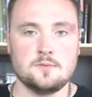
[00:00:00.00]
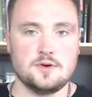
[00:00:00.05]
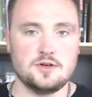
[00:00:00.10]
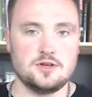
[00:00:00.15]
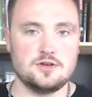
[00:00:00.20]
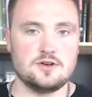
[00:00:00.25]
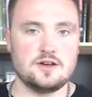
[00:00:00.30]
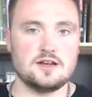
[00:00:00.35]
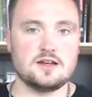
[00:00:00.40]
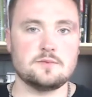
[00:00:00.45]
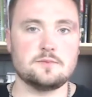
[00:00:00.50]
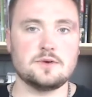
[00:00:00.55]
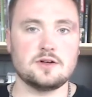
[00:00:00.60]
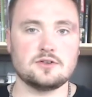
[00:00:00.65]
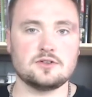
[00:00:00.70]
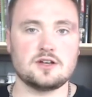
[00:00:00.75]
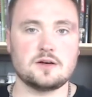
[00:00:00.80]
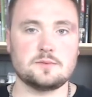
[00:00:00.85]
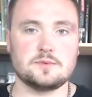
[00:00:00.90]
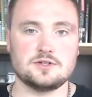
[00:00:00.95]
But you need to
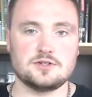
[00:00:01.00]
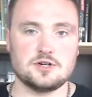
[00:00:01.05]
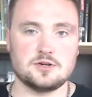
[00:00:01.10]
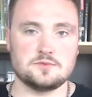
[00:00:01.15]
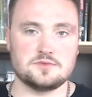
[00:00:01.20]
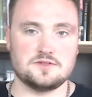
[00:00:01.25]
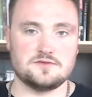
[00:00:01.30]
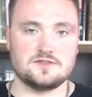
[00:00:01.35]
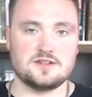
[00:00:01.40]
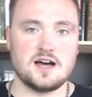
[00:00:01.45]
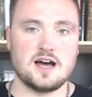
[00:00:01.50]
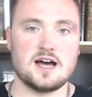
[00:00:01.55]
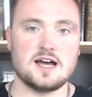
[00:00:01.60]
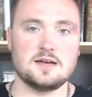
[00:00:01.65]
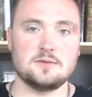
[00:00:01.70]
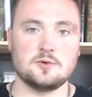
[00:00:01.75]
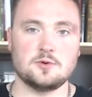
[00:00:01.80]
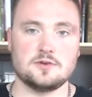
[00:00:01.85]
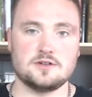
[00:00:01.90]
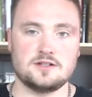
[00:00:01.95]
build up in terms of
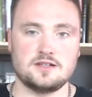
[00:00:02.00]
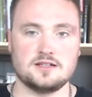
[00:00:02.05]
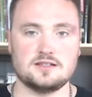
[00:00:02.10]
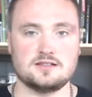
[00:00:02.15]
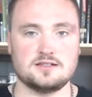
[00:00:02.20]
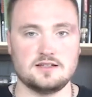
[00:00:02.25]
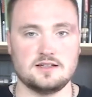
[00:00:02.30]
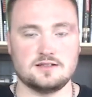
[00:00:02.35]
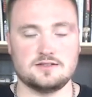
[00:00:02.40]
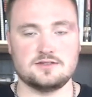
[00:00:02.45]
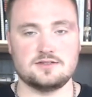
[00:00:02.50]
time or distance.